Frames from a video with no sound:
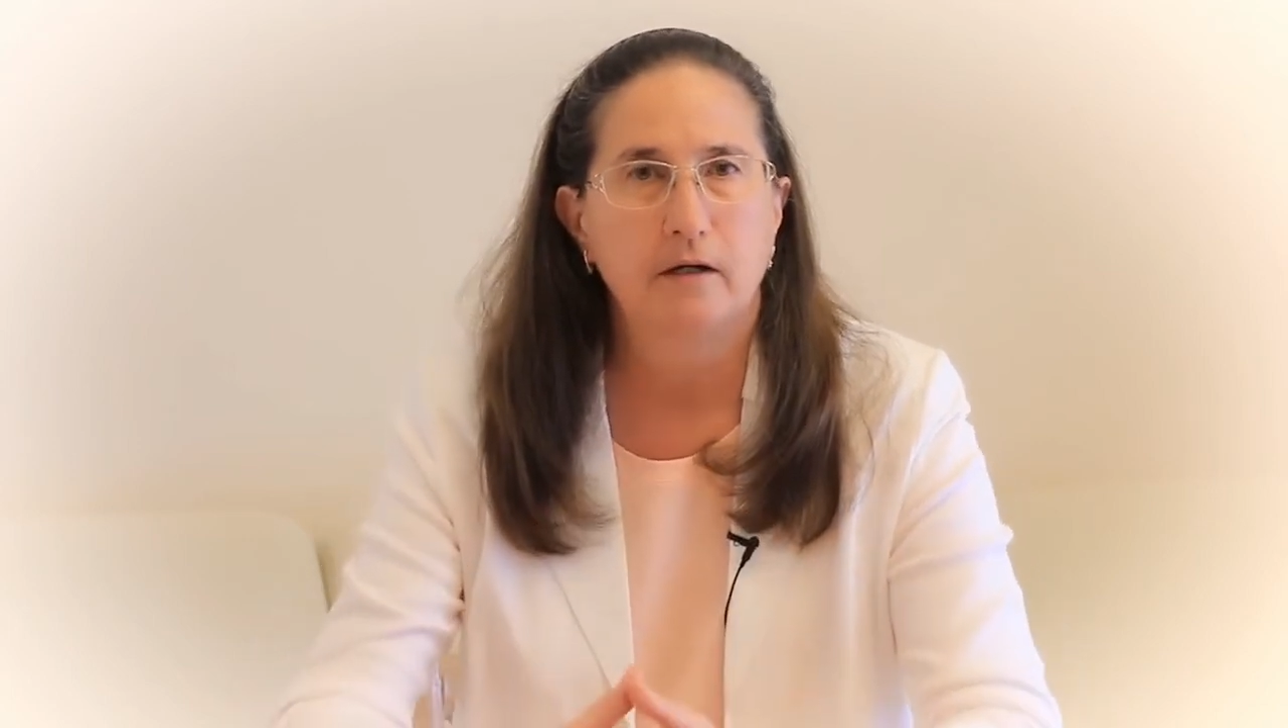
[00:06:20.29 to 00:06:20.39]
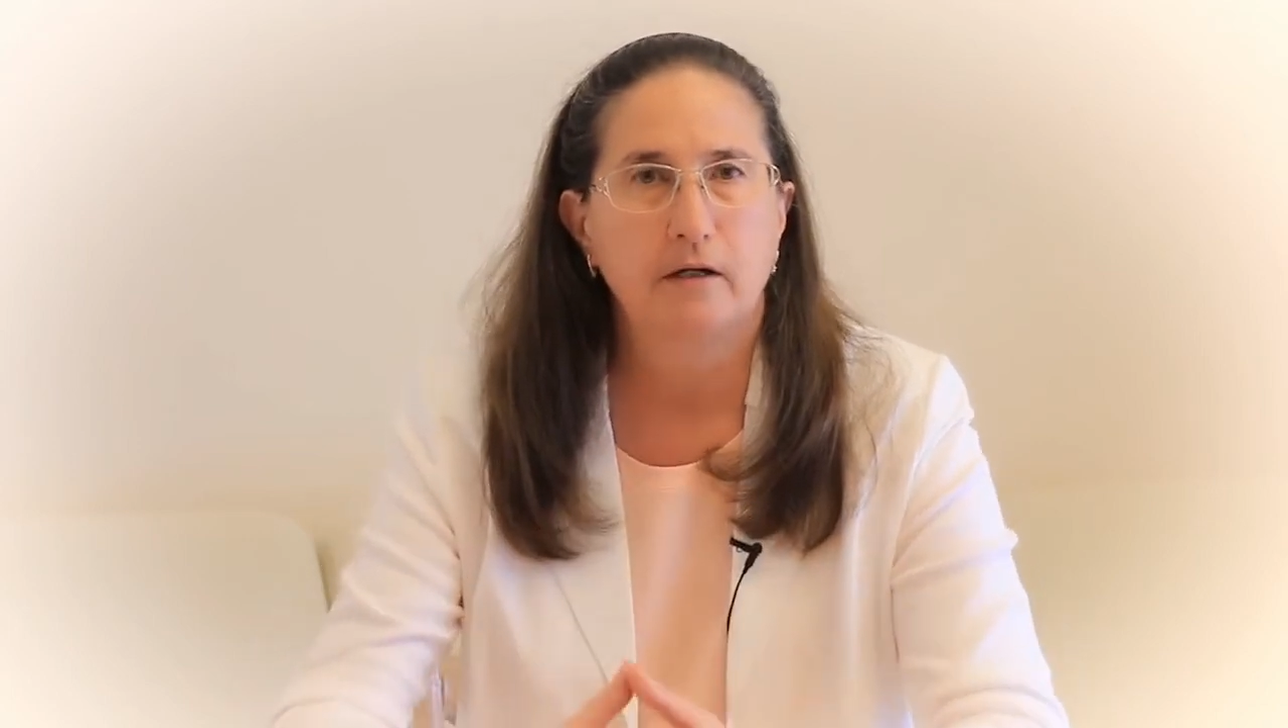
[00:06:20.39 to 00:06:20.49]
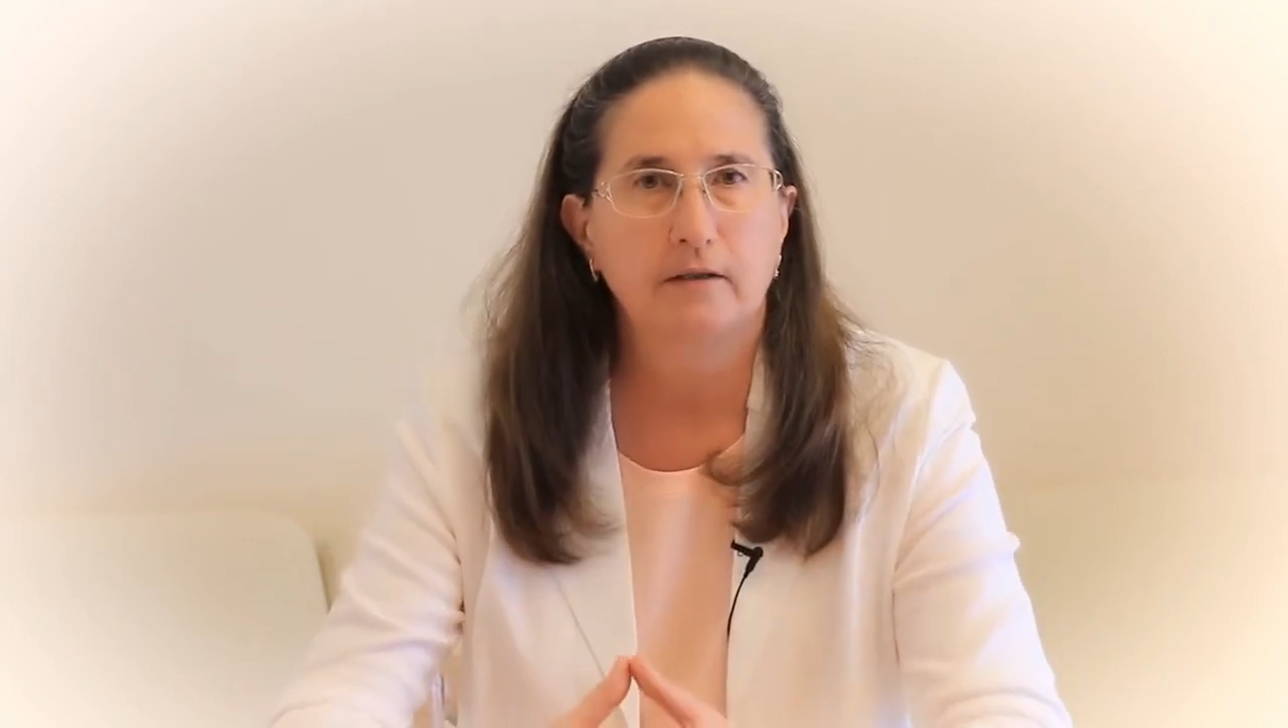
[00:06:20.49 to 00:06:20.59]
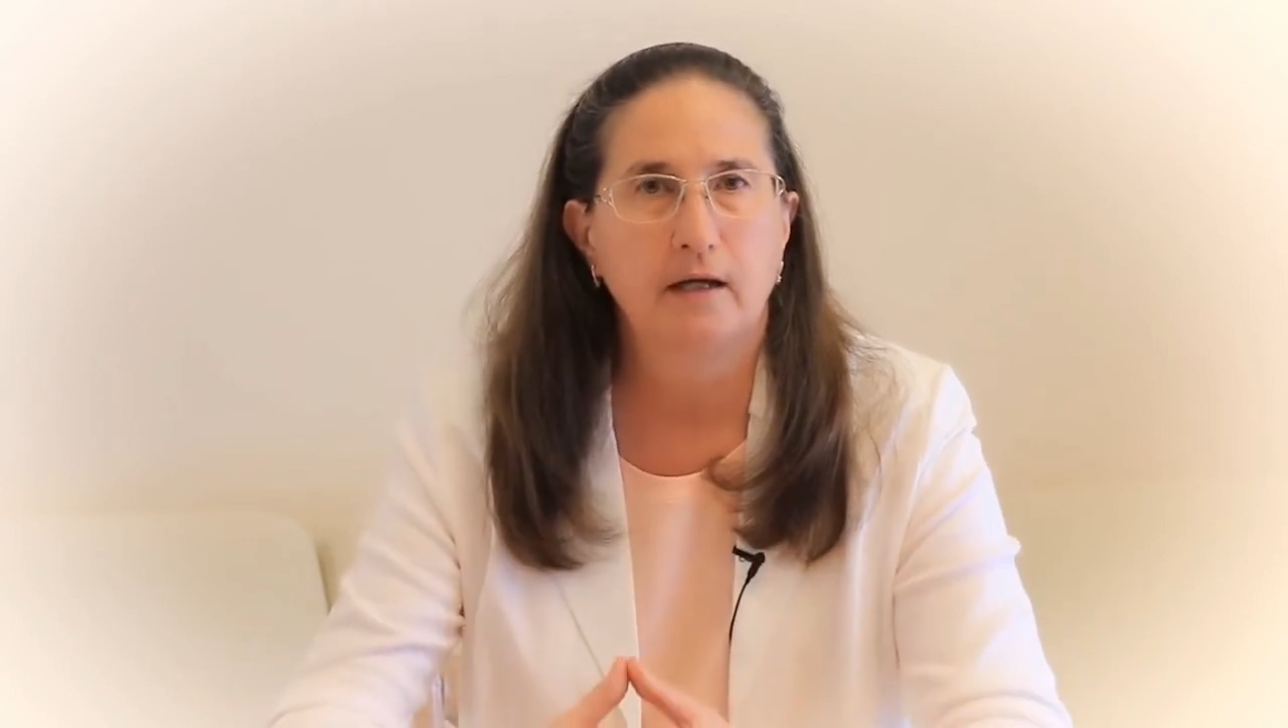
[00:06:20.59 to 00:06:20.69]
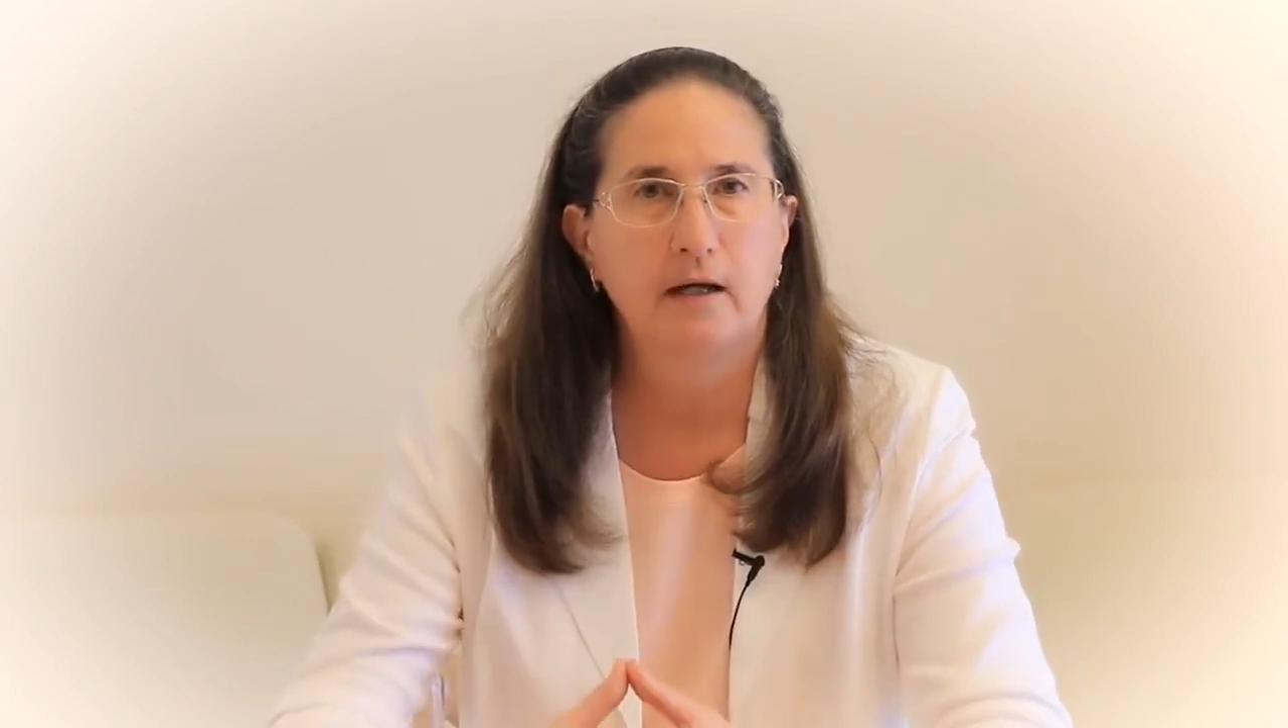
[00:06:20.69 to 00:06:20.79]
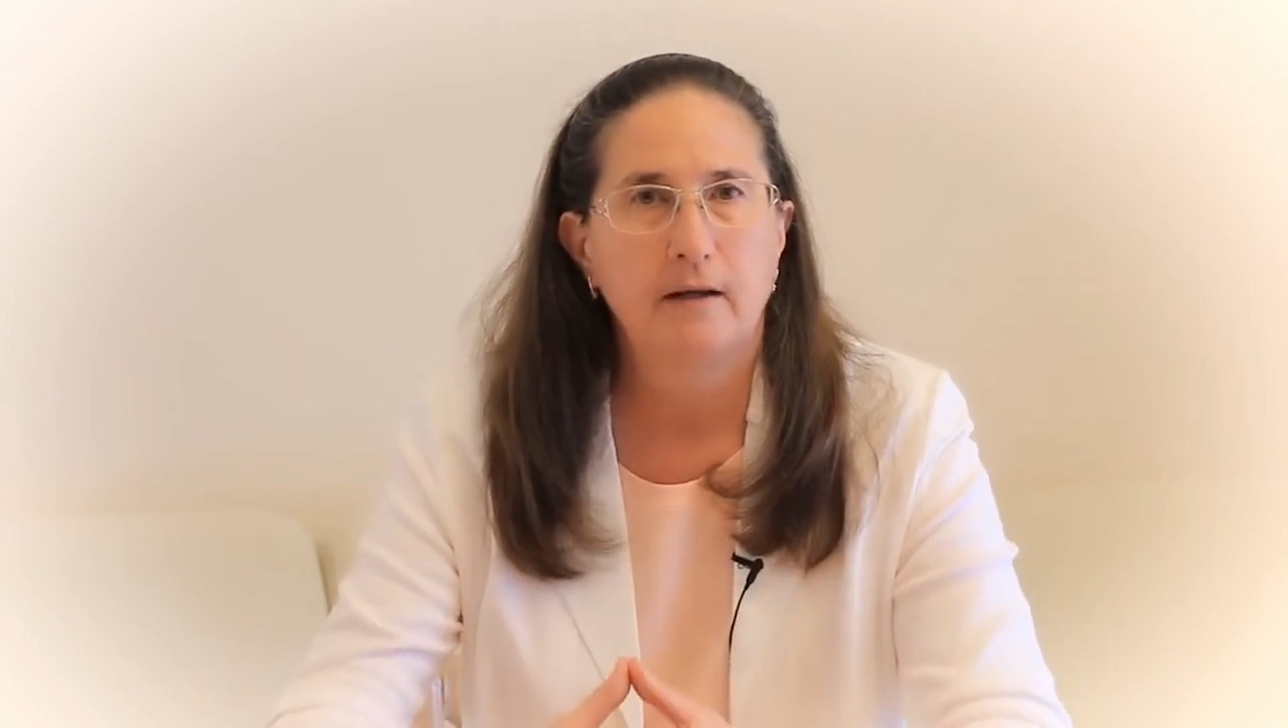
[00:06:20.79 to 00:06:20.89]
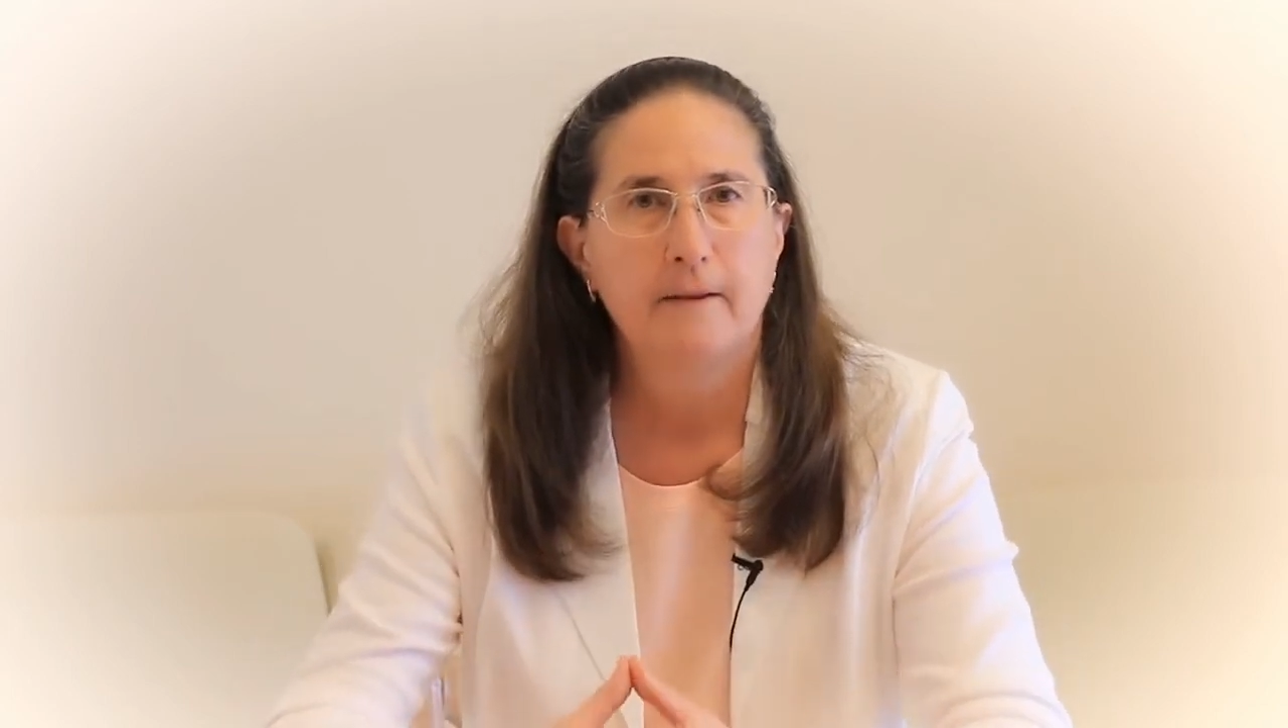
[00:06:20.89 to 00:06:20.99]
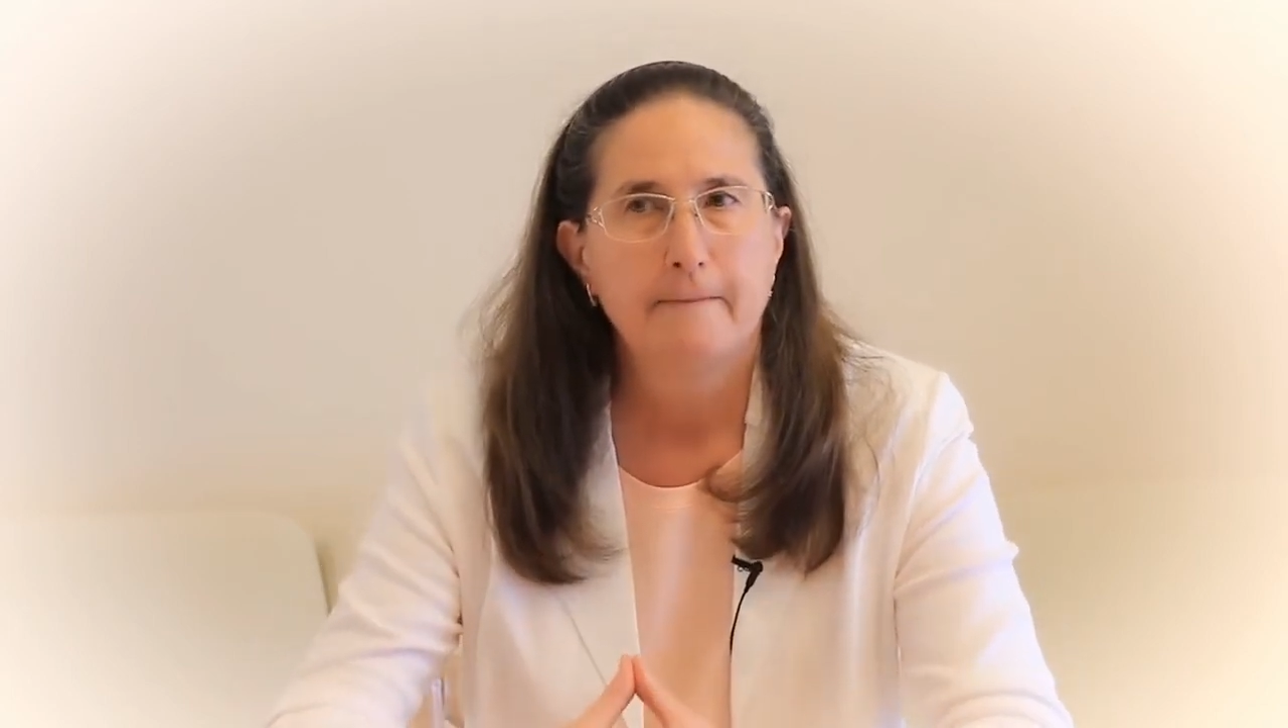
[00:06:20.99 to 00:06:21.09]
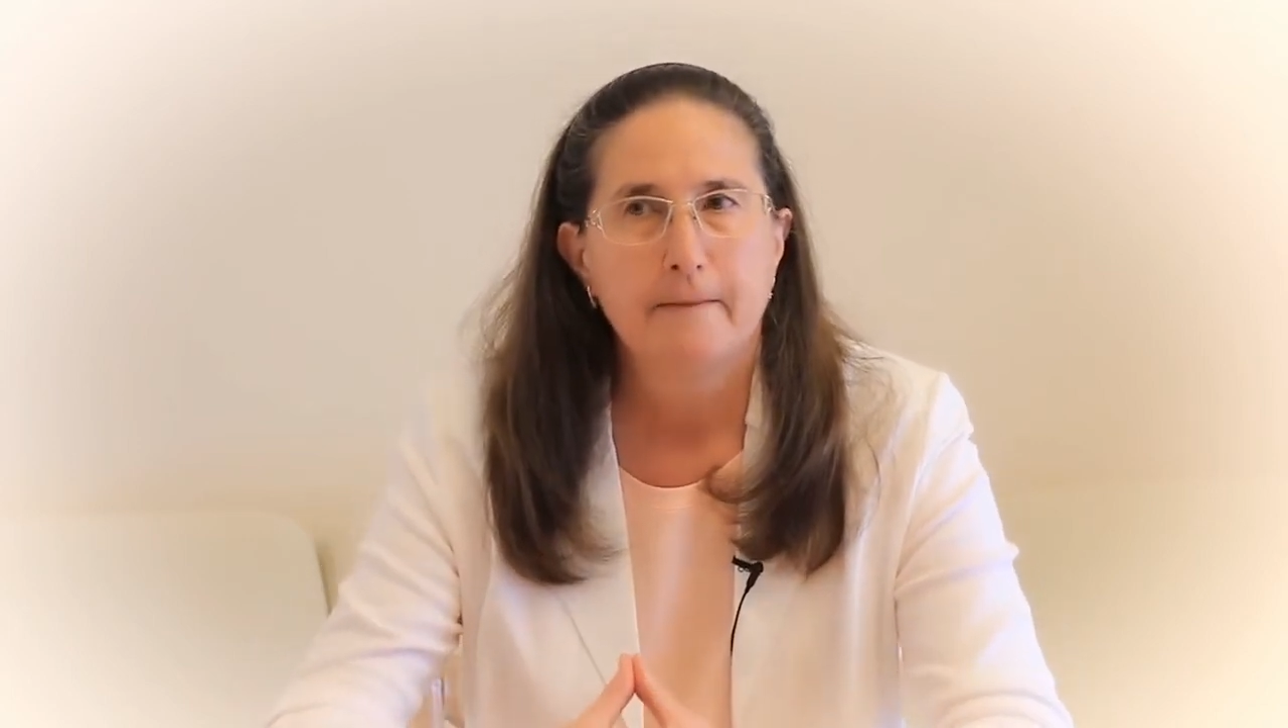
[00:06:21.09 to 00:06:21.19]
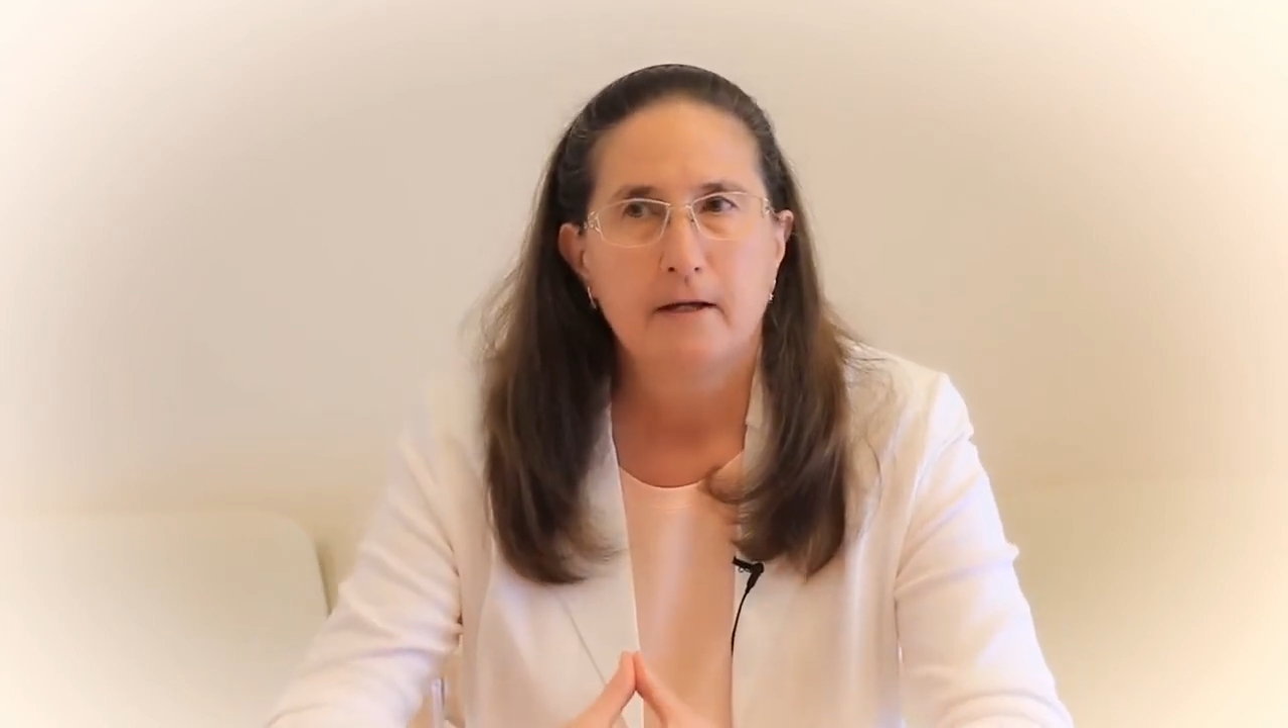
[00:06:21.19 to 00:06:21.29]
able to
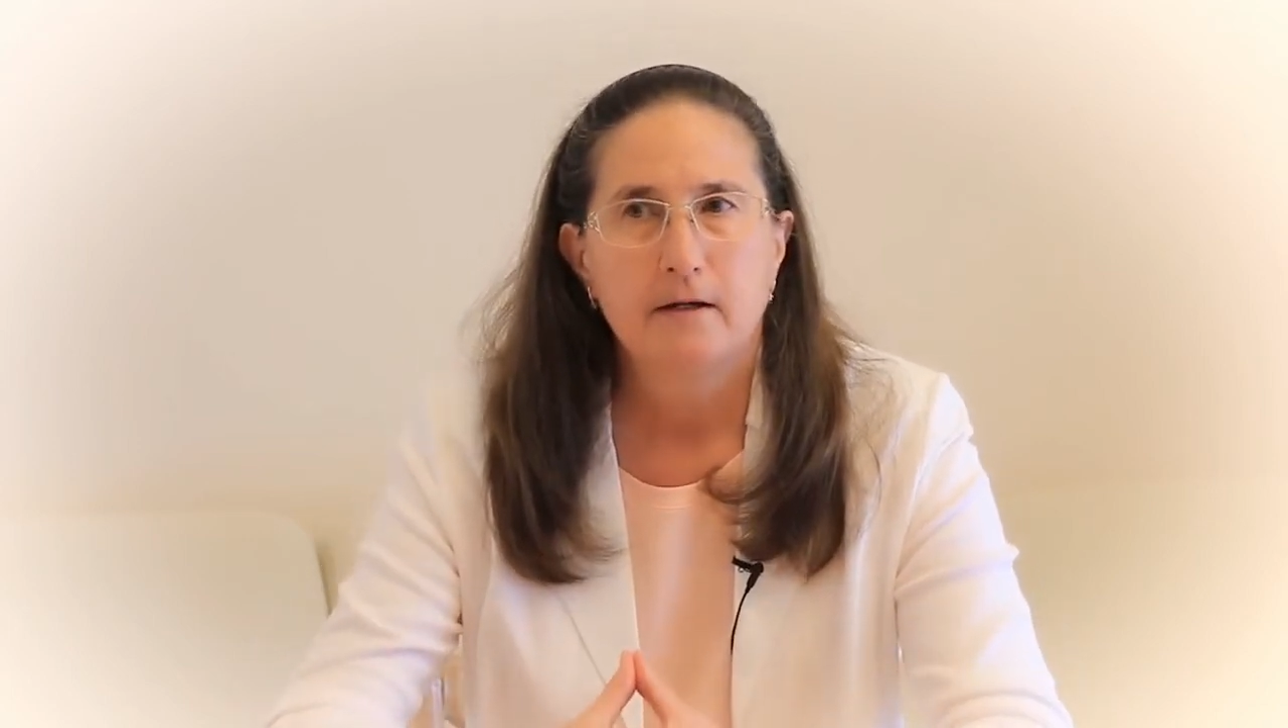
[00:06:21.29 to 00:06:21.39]
fully